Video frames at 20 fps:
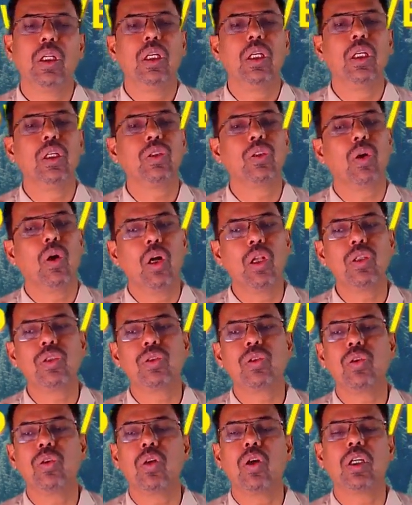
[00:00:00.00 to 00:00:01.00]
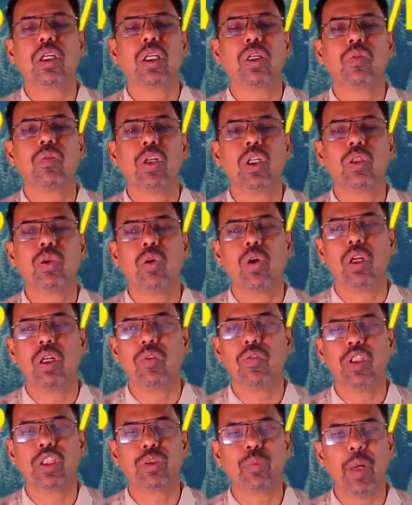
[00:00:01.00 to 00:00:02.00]
is also not equal to
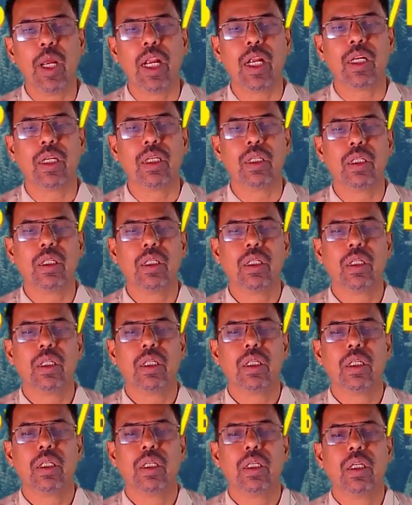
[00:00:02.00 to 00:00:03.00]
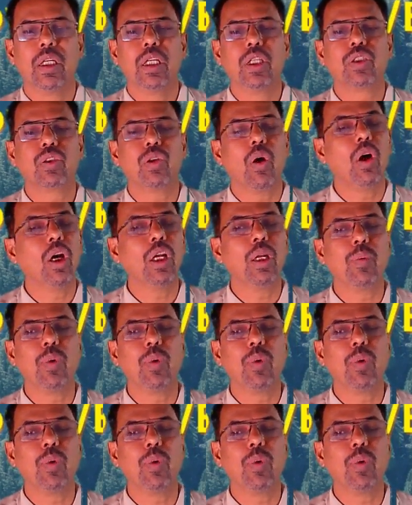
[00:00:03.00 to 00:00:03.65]
always bad. It's all